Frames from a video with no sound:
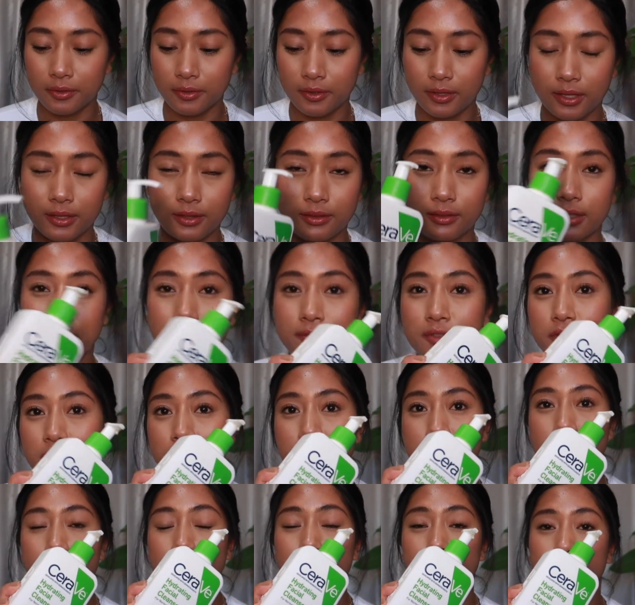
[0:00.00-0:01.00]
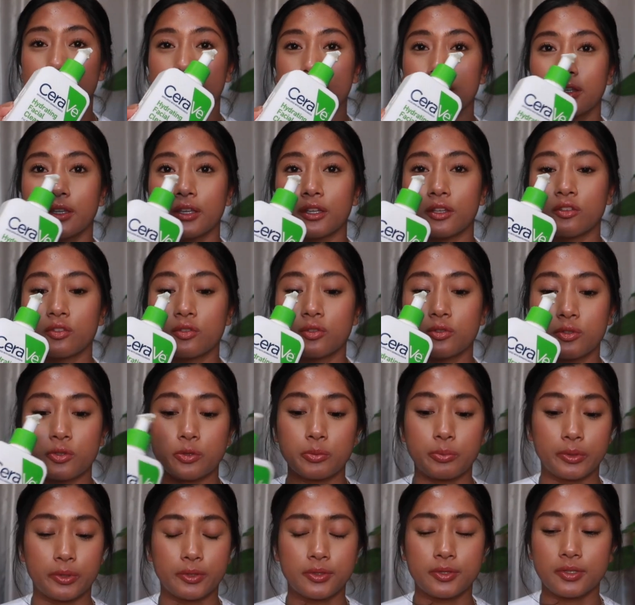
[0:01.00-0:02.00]
It leaves your skin feeling
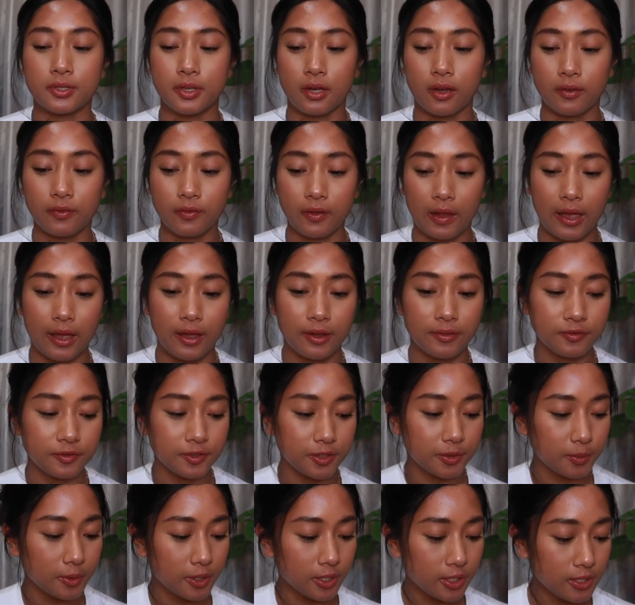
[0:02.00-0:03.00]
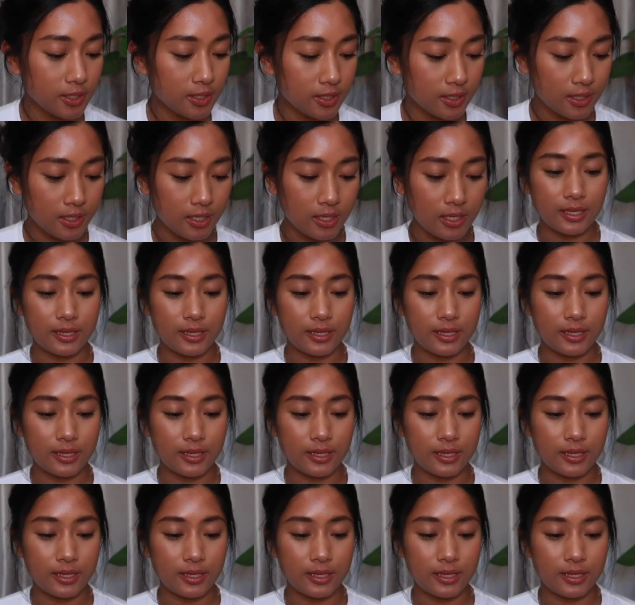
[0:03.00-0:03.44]
super soft afterwards.